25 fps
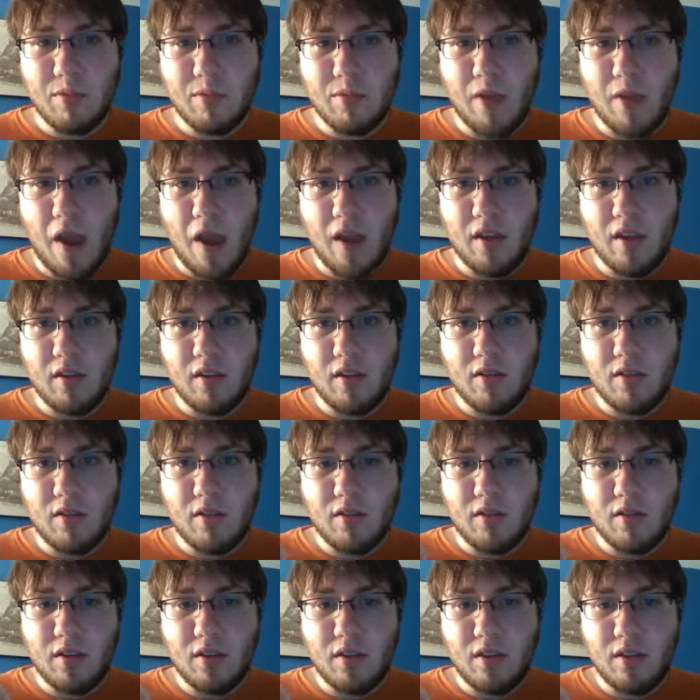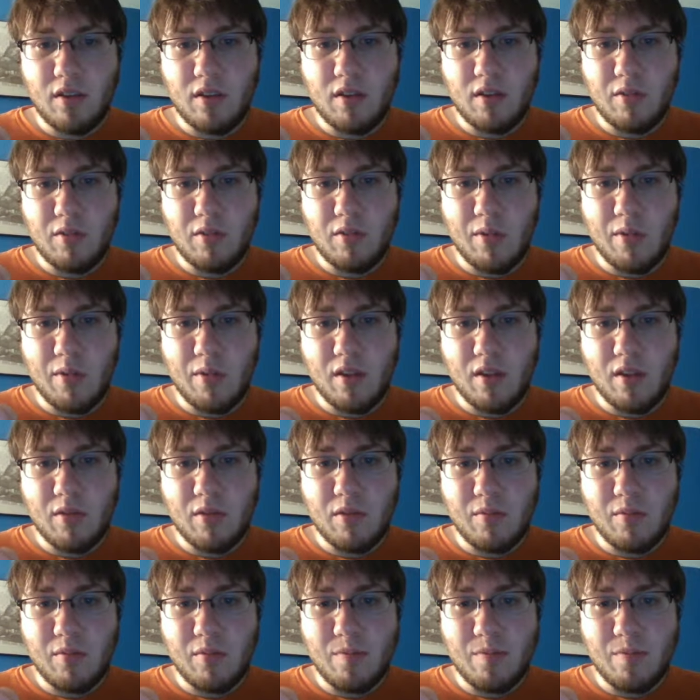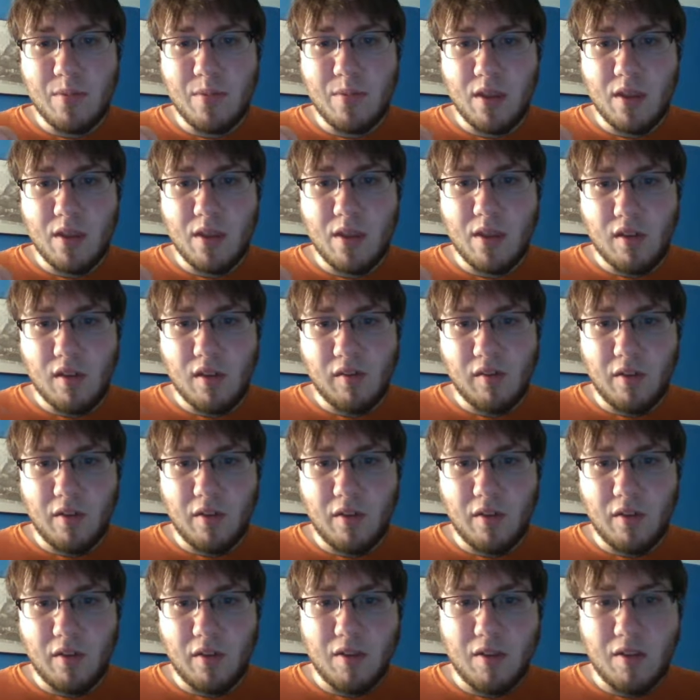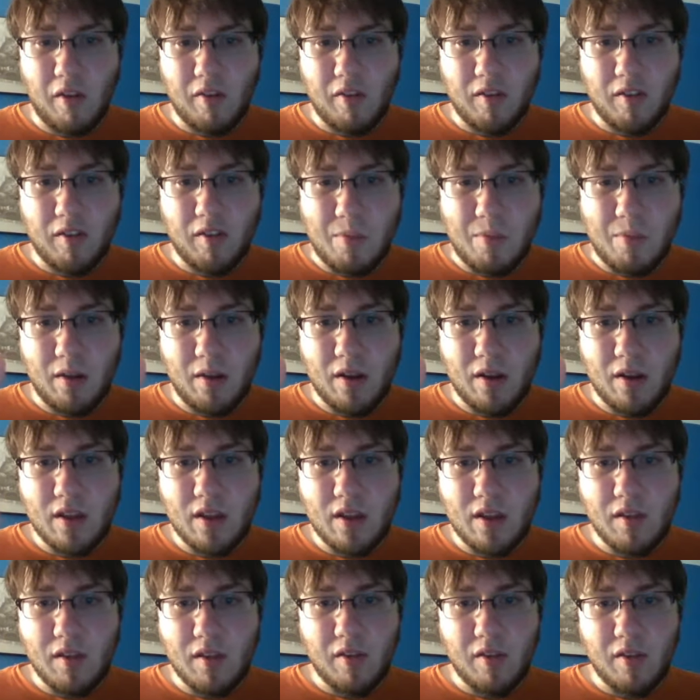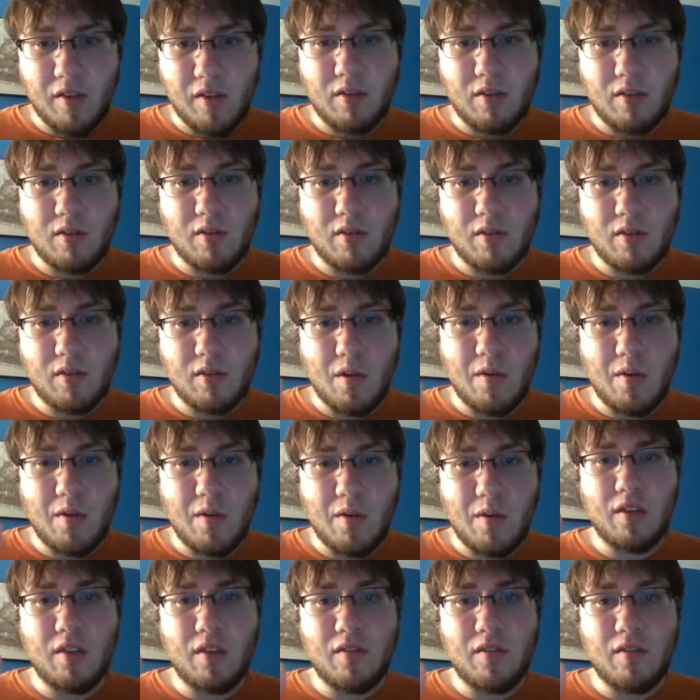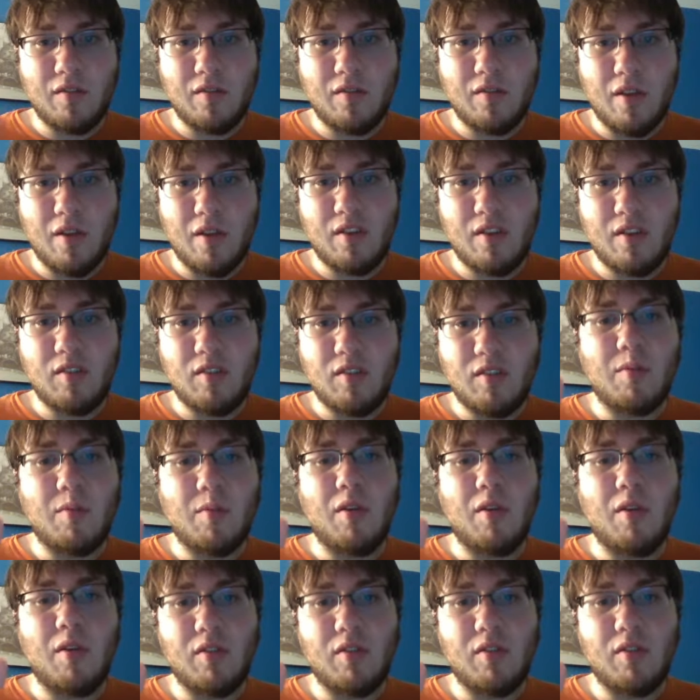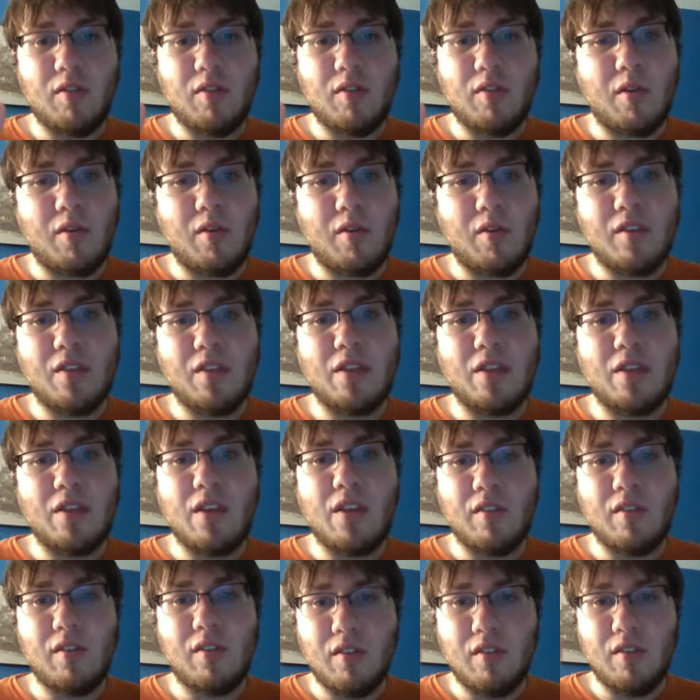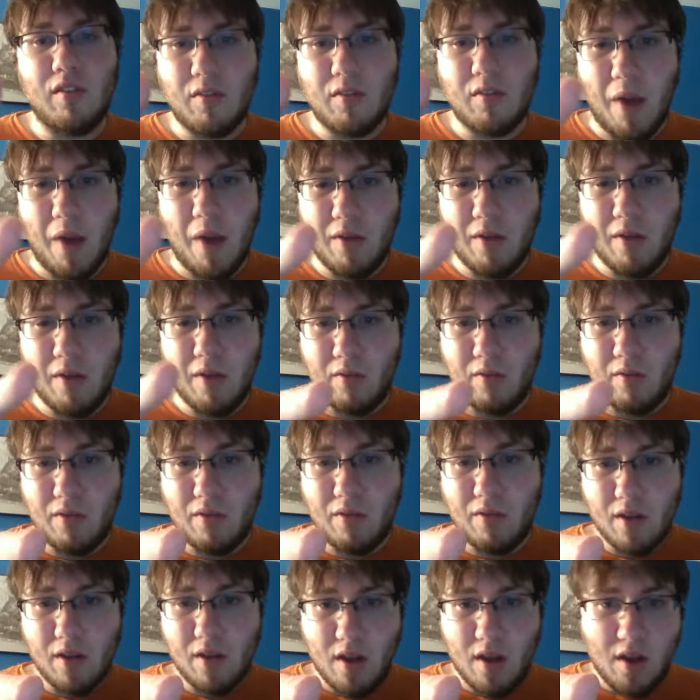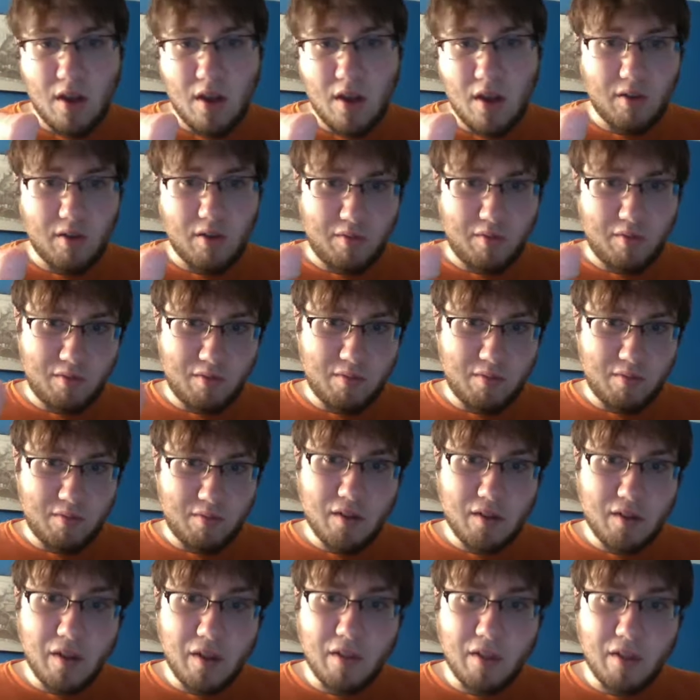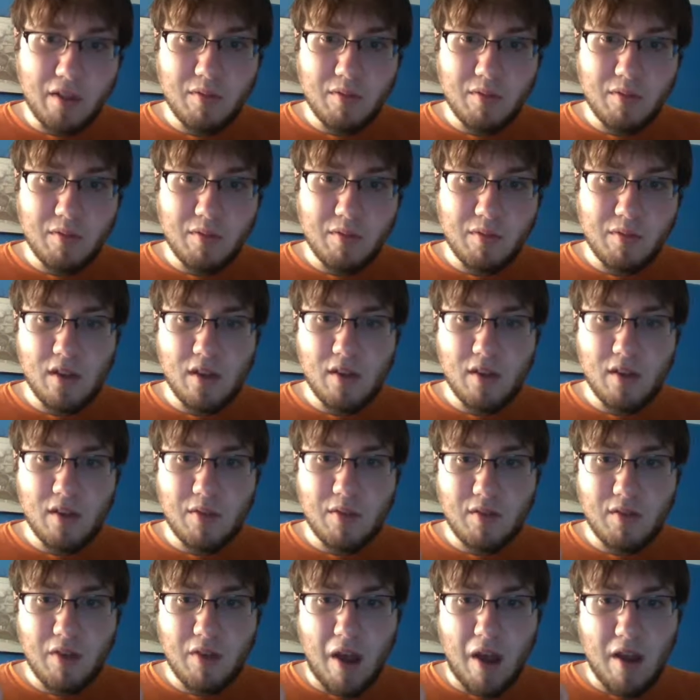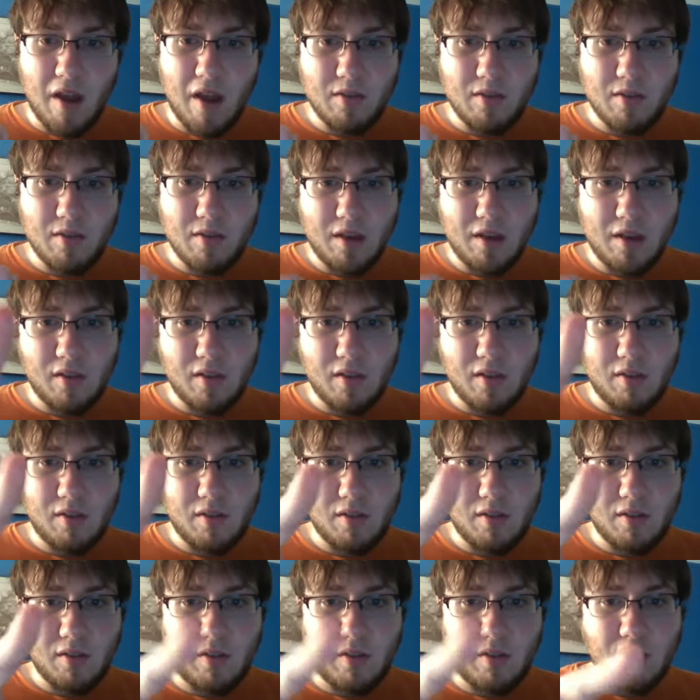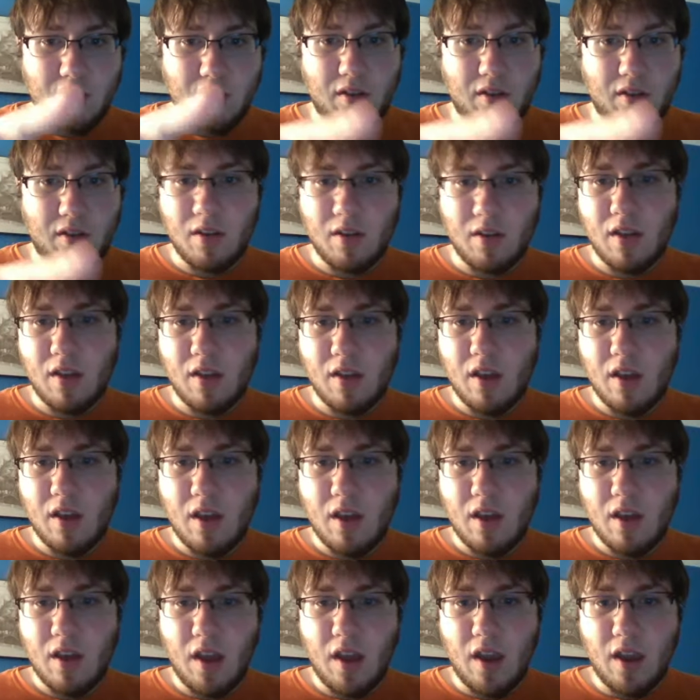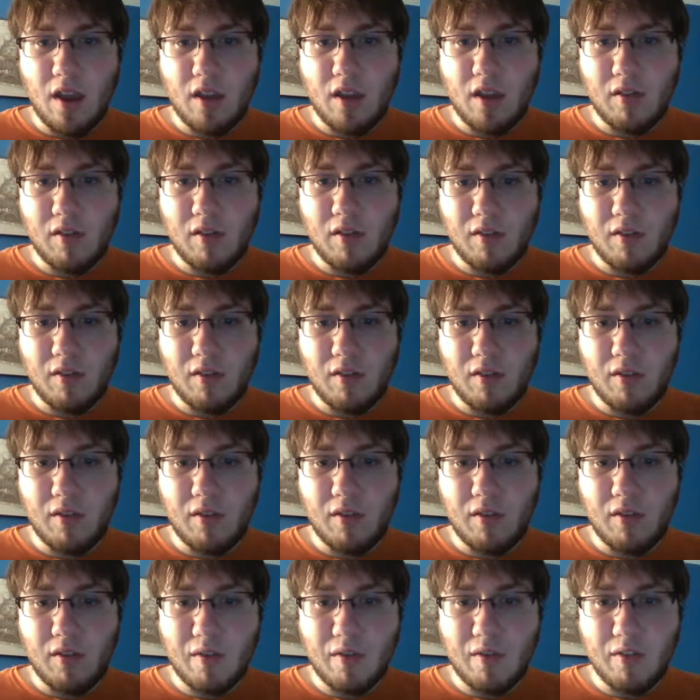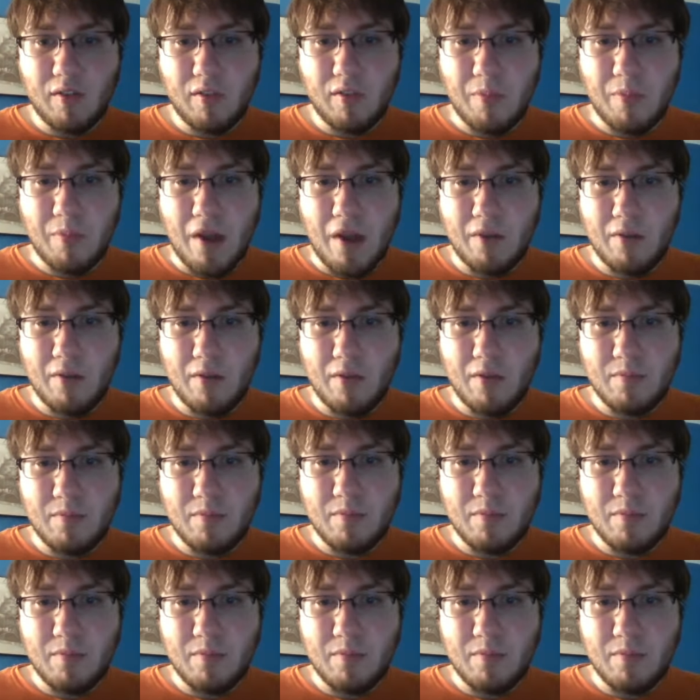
That it started with a stability in the center, going in very small circles, and this is spiral grew because that's what gyre means. It's a term for spiral.